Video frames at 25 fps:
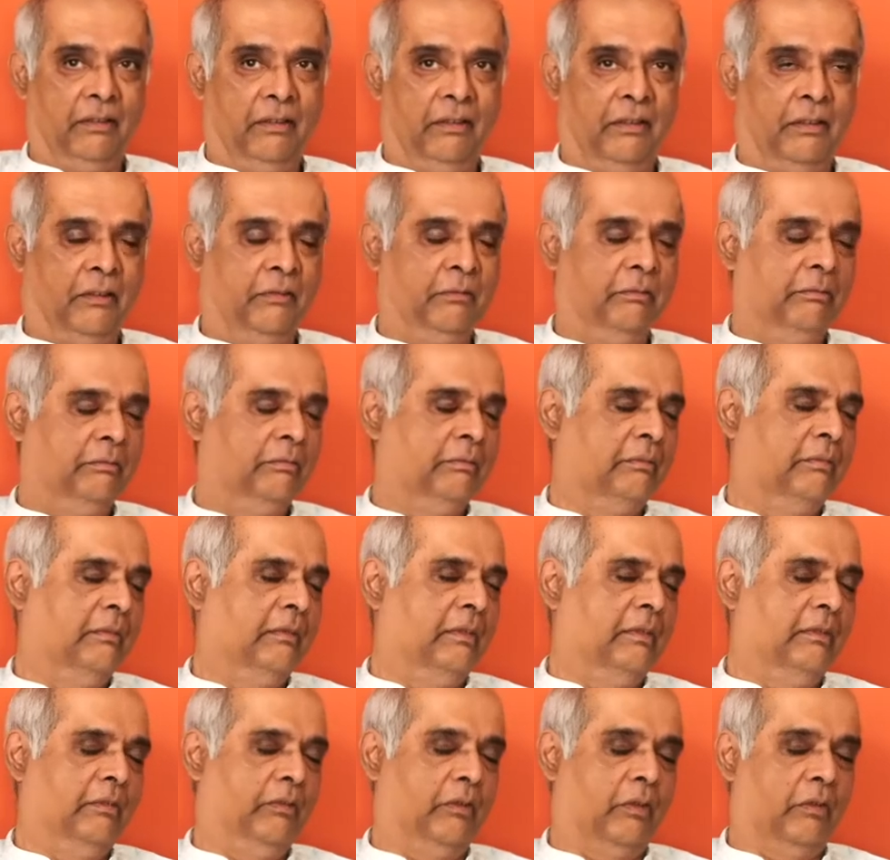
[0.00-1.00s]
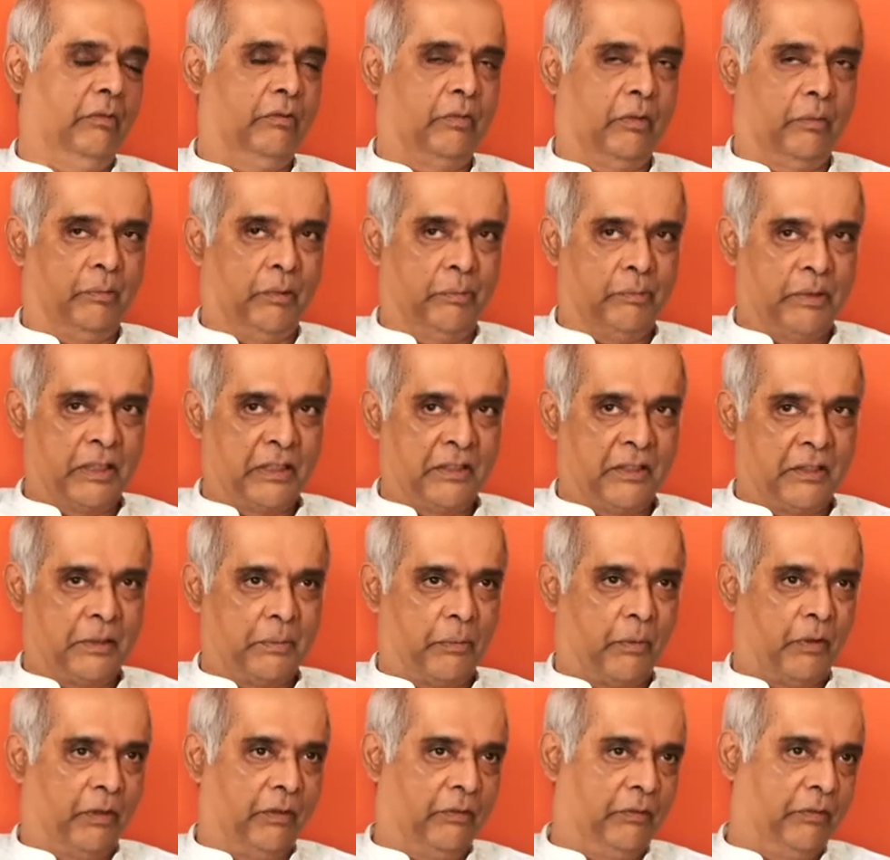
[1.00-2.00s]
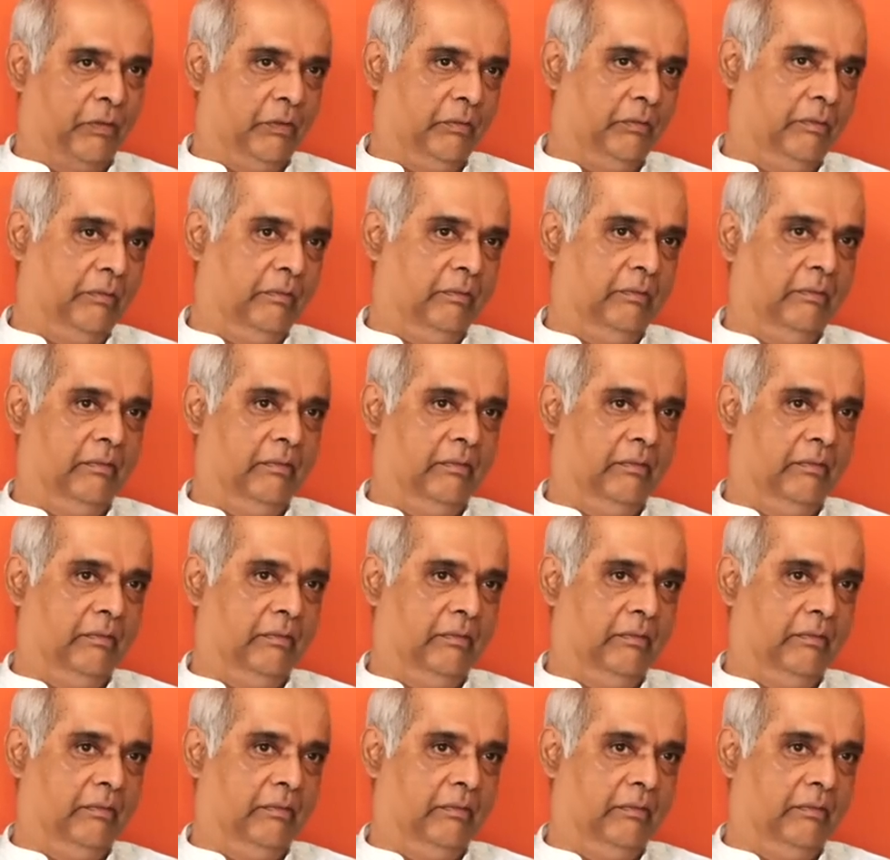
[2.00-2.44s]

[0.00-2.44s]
you know, from a business point of view.